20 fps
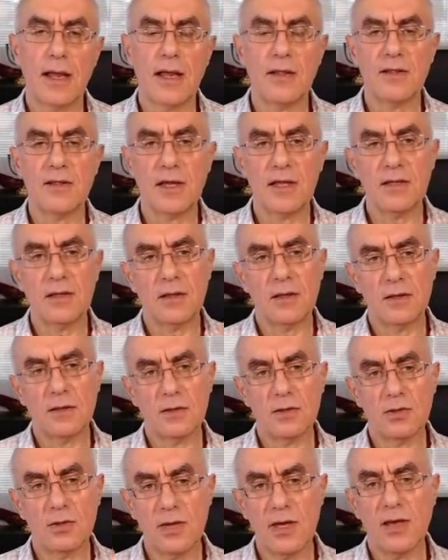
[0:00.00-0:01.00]
And then,
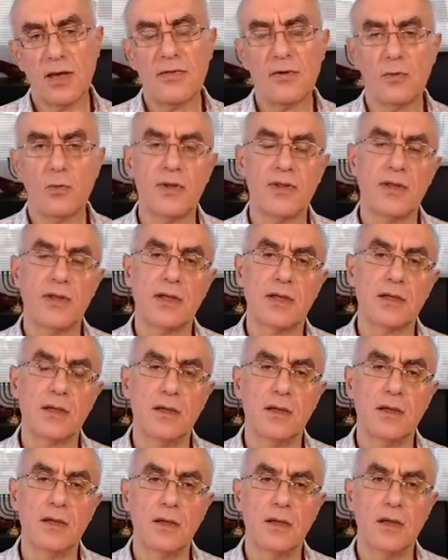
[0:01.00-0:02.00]
together with it,
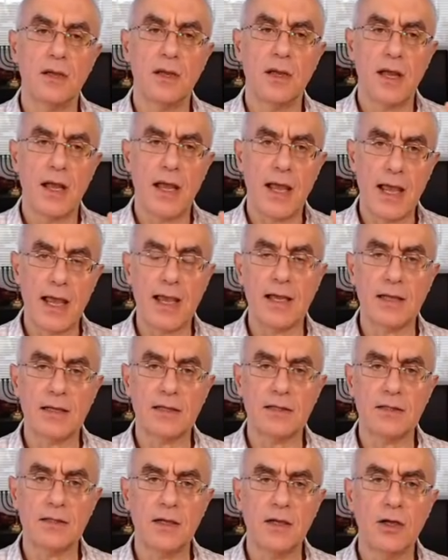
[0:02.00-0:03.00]

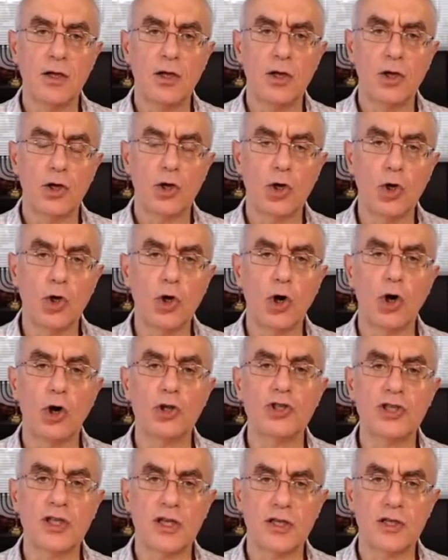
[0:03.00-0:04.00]
and
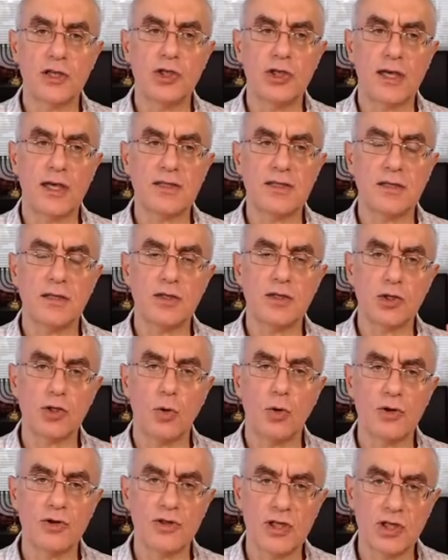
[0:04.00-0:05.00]
God's justice,
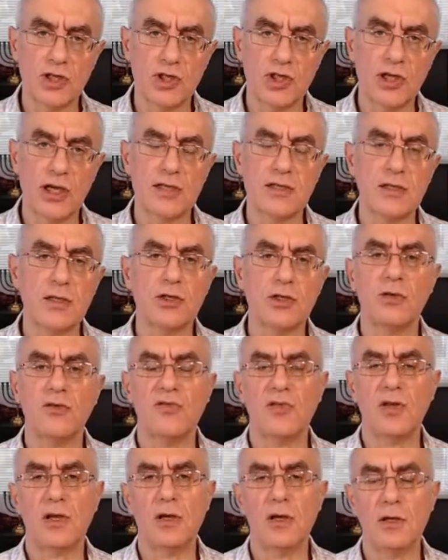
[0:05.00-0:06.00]
or the justice
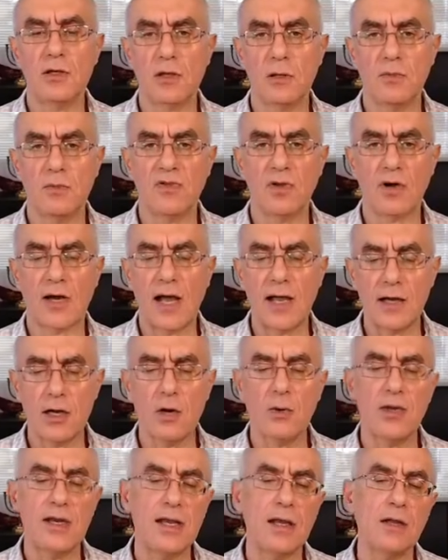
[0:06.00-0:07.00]
of the kingdom of God. I
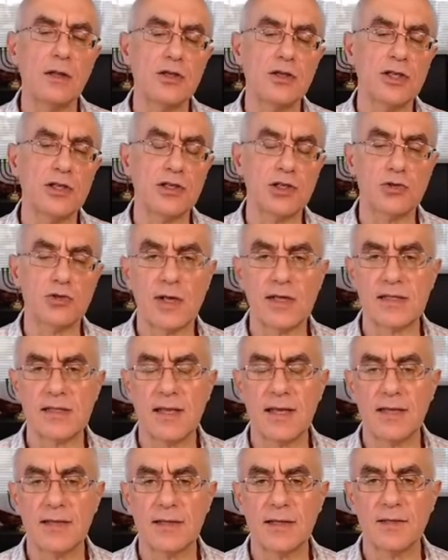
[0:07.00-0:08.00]
know in English it's
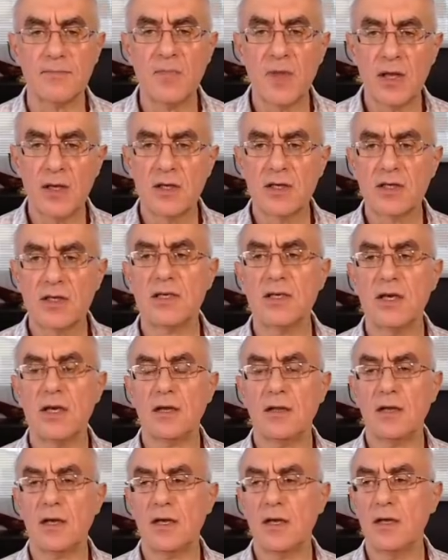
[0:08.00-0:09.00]
translated,
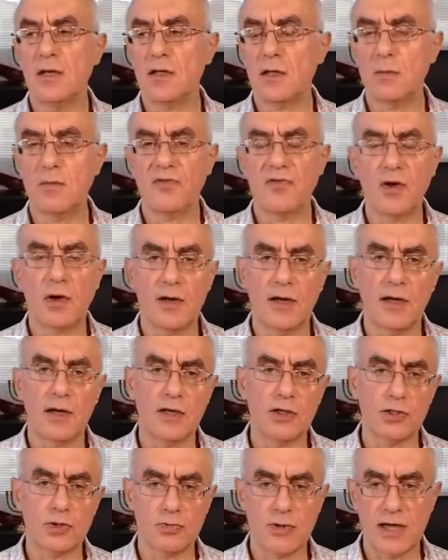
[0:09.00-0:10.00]
seek the kingdom of God and
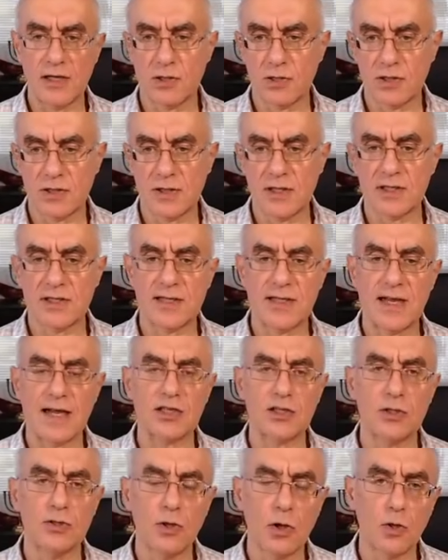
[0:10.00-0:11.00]
his righteousness.
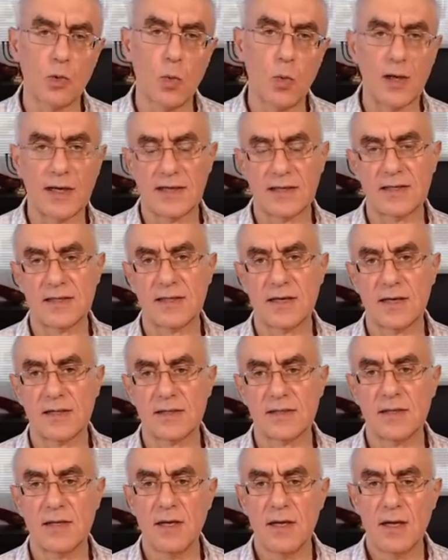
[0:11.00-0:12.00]
That's not what it
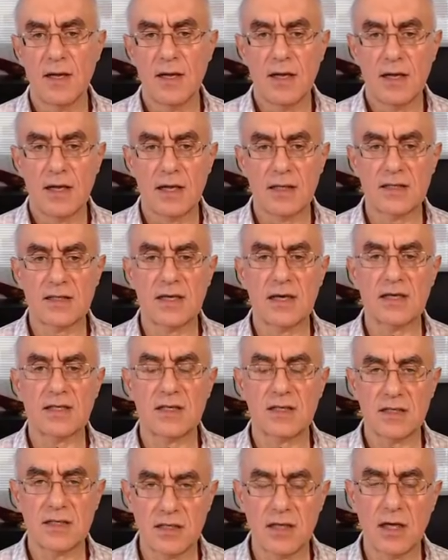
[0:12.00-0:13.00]
says. It
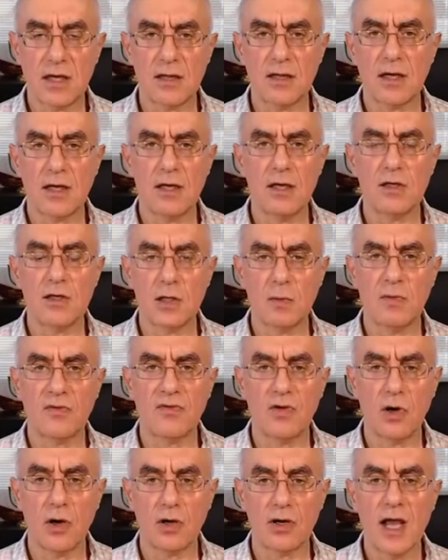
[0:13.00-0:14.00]
says, seek the kingdom
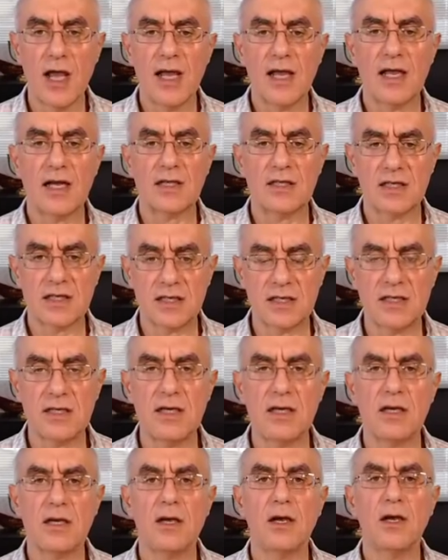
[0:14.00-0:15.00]
of God and
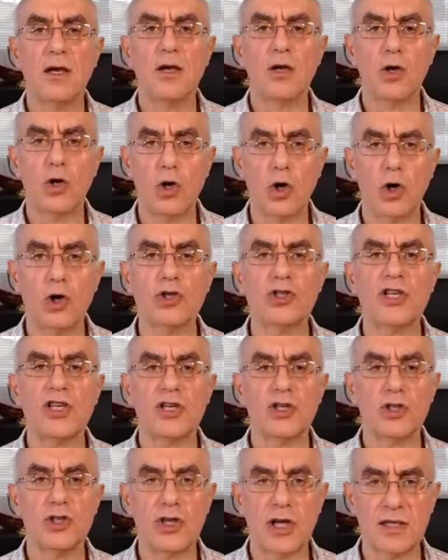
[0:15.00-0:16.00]
seek God's
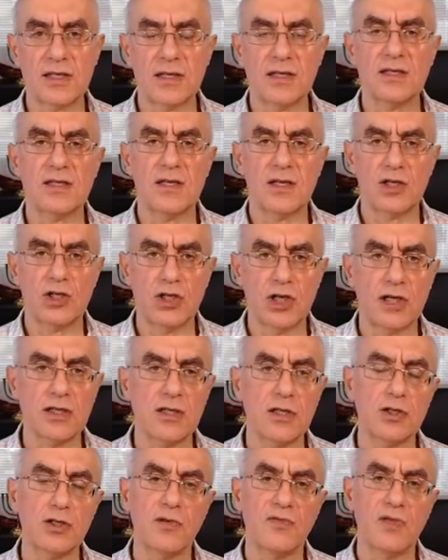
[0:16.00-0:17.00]
justice, the
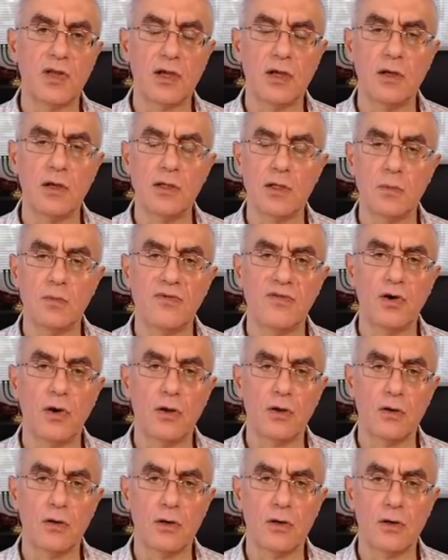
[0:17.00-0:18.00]
justice of the kingdom of
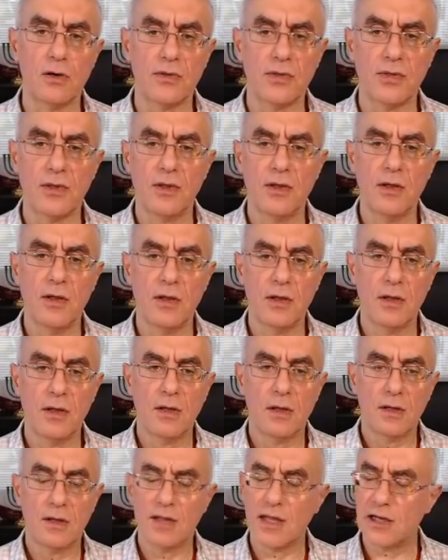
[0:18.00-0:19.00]
God on earth.
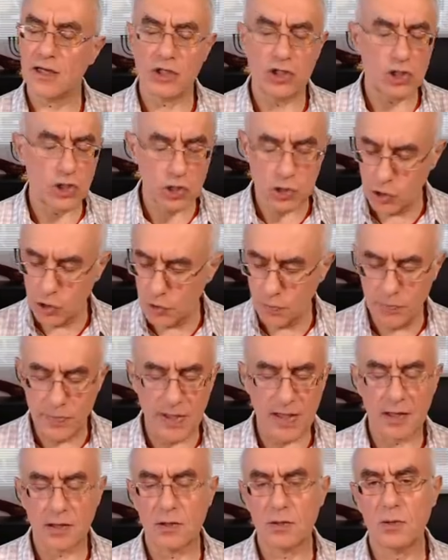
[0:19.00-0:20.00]
That is too
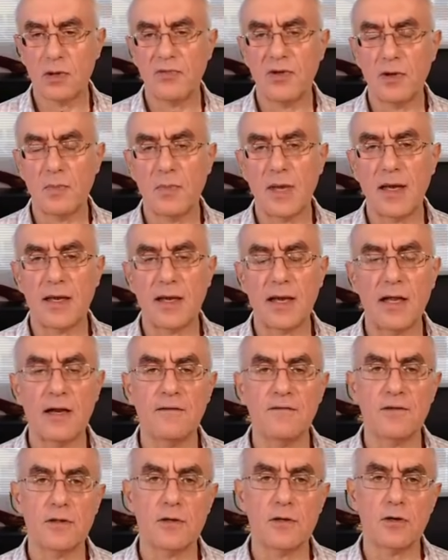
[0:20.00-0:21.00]
big to even make
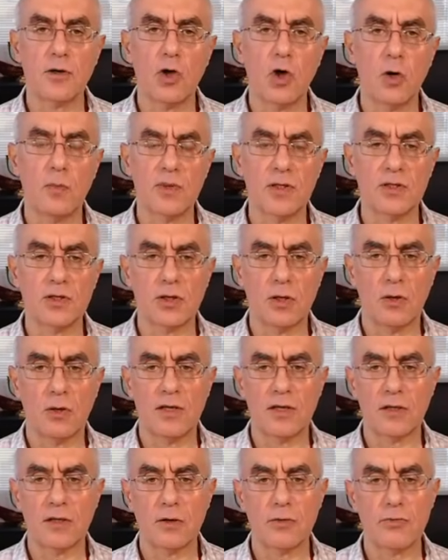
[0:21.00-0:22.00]
any further comments
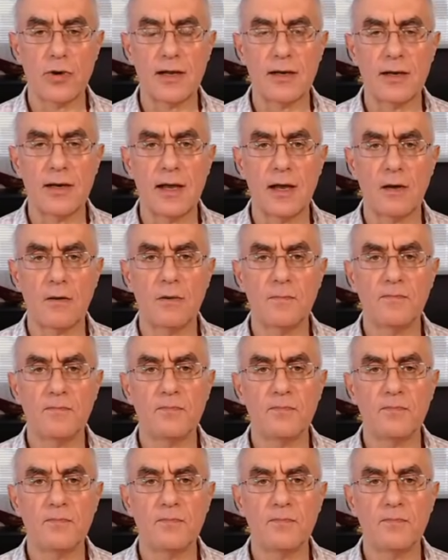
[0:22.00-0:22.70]
on it right now.